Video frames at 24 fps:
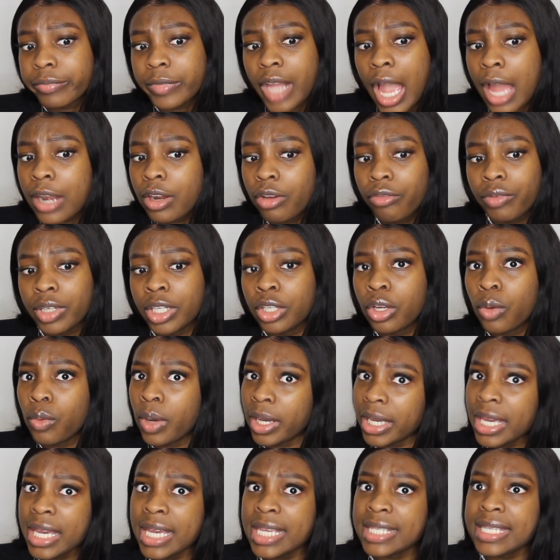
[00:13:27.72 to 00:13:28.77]
I don't really know
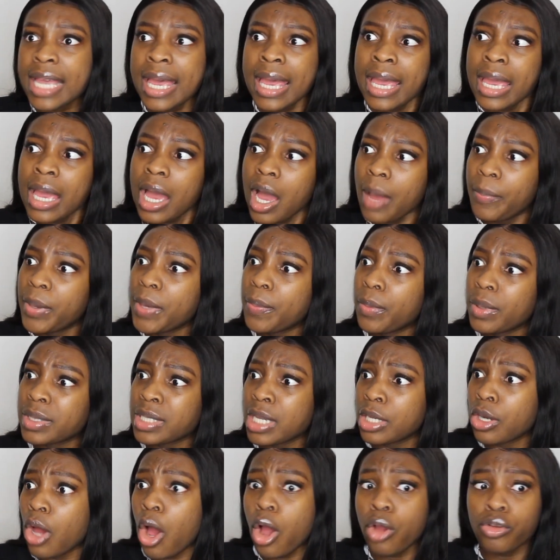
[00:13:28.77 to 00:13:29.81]
what is. And people are
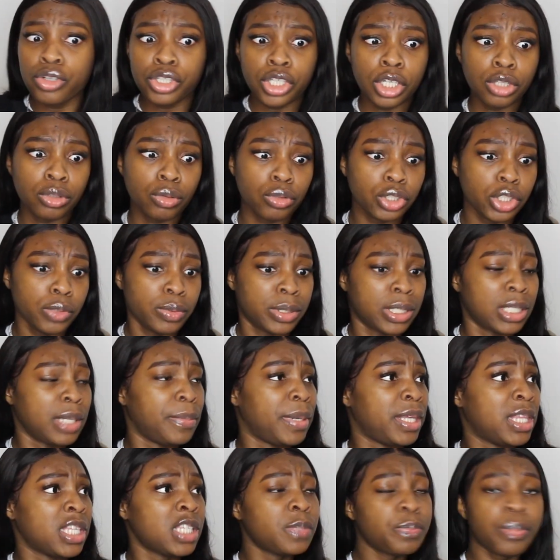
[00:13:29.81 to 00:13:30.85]
saying, oh, she thought she was going to
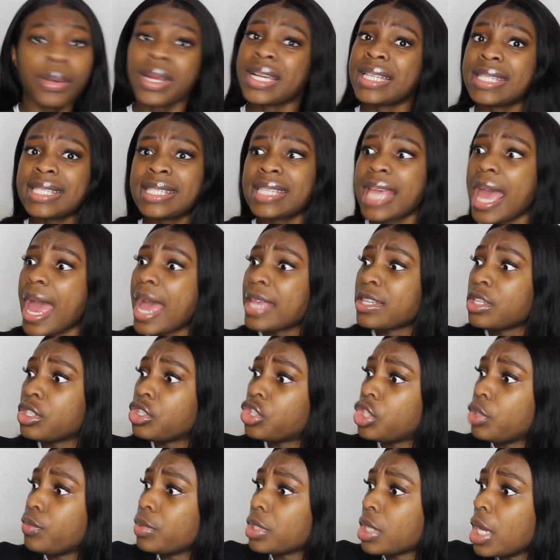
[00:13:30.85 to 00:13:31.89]
be this princess and
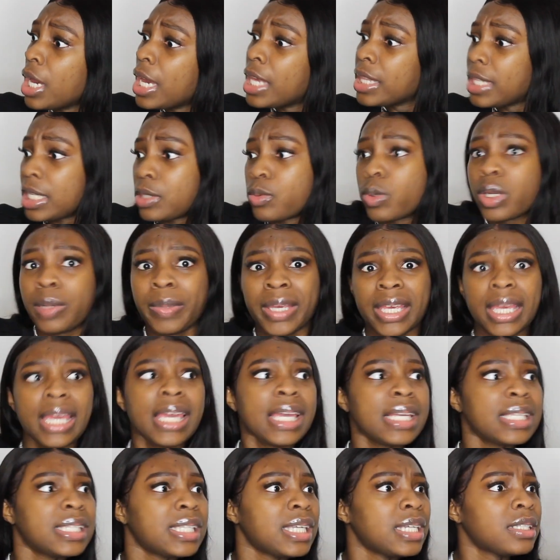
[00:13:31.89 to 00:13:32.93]
things were going to be
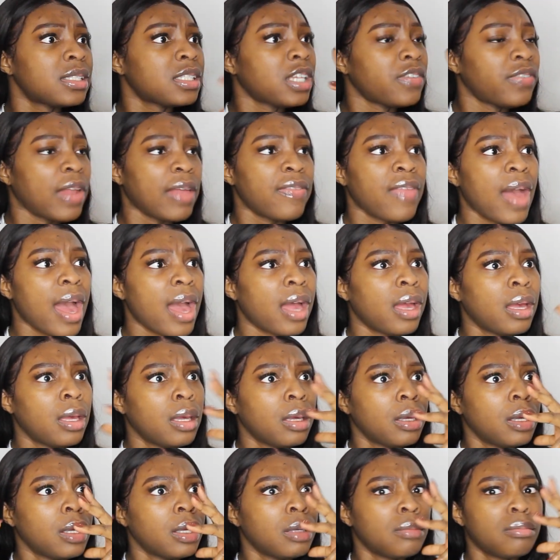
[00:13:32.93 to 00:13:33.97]
easy and stuff like that.
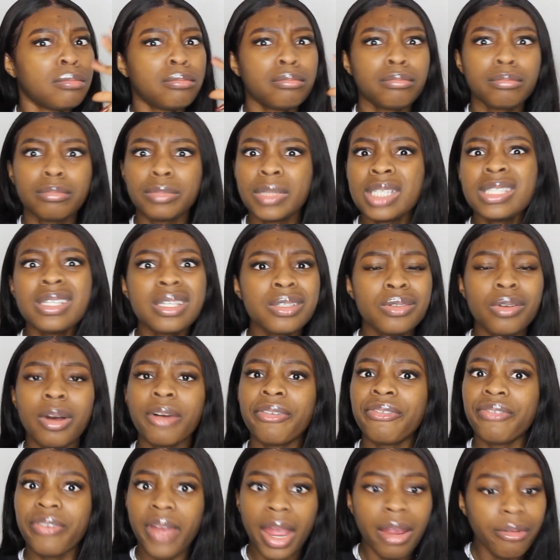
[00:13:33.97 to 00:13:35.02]
This is
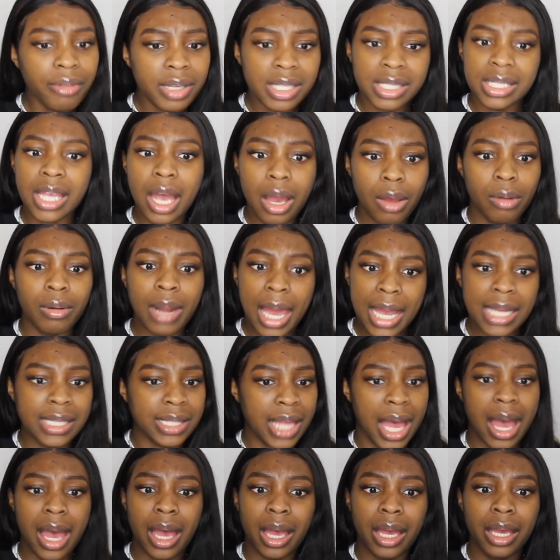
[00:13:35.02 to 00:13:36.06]
not a fairy tale like
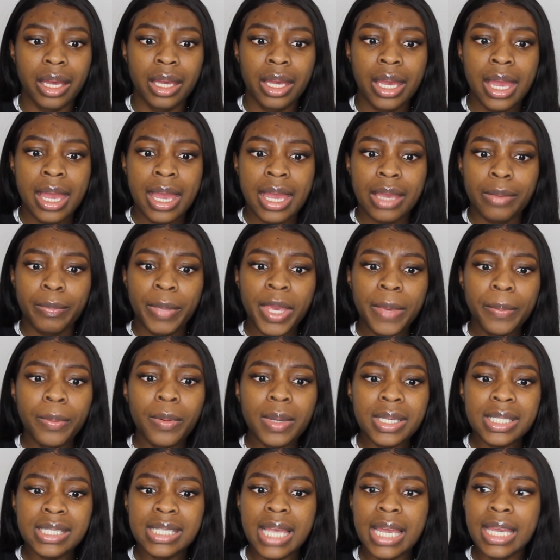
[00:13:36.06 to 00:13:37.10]
that.
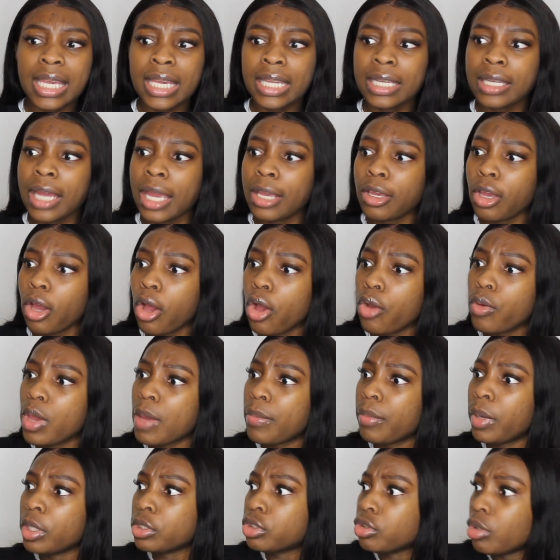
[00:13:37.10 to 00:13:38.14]
People are saying like, oh,
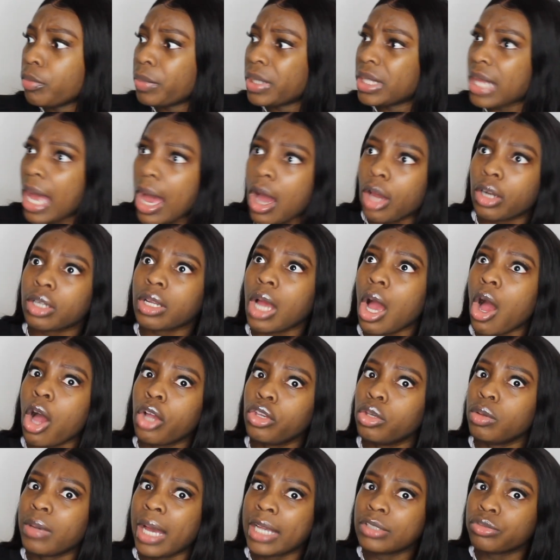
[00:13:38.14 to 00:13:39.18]
it must not be that hard.
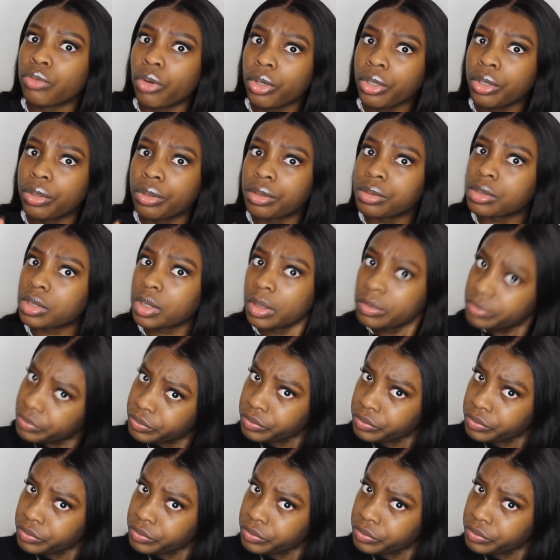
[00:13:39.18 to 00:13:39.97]
Are you guys royals?